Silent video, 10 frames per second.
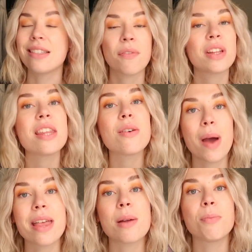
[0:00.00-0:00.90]
It's definitely in the
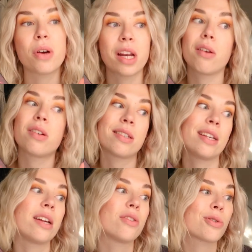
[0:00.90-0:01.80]
way that Moreno
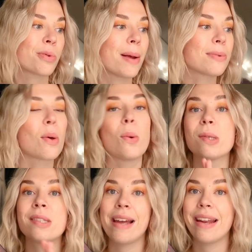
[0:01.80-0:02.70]
Garcia describes the
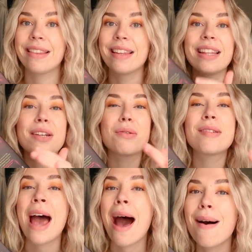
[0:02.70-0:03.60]
whole setting, the little
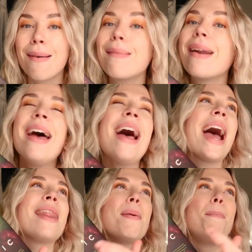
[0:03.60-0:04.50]
town
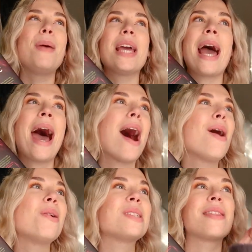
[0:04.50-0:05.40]
and the big
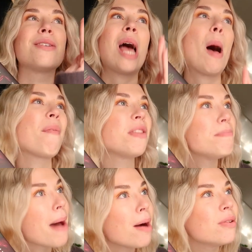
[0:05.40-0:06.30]
house at the top of the
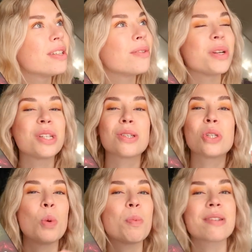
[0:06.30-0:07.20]
mountain, which is
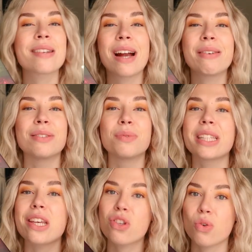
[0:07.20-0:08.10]
super scary and
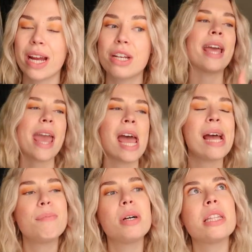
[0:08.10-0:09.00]
really strange. I
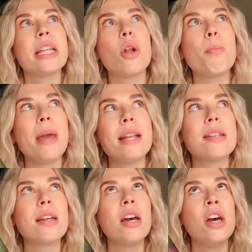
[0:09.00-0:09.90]
am a little
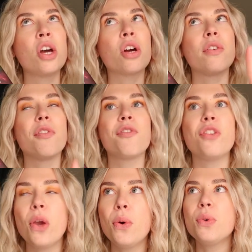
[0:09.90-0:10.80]
bit
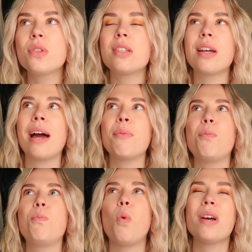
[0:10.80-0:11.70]
confused. I
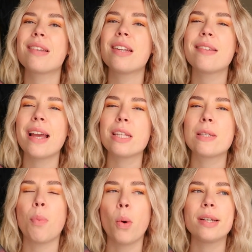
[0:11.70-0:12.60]
was gonna say
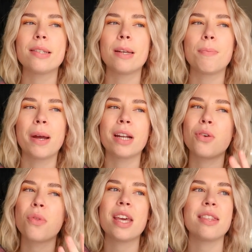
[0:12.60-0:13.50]
disappointed, but I
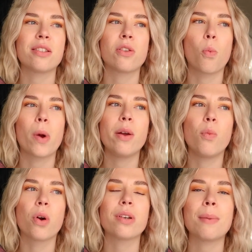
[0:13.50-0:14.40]
don't think that's the
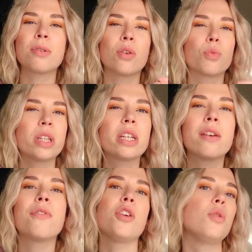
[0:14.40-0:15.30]
right word. I'm still really
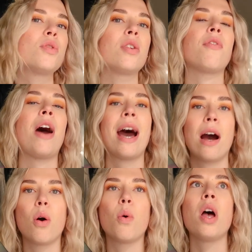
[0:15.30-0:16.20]
confused of
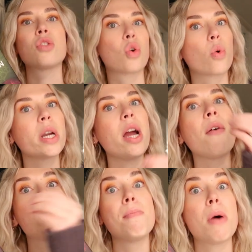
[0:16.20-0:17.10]
how the story
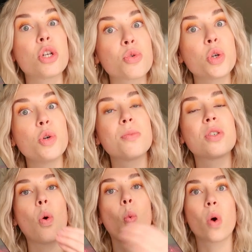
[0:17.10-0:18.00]
of the
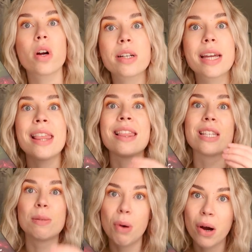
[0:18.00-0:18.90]
mushrooms work in
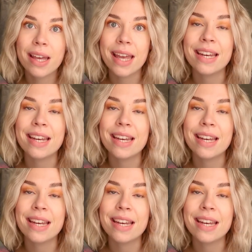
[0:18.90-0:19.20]
this book.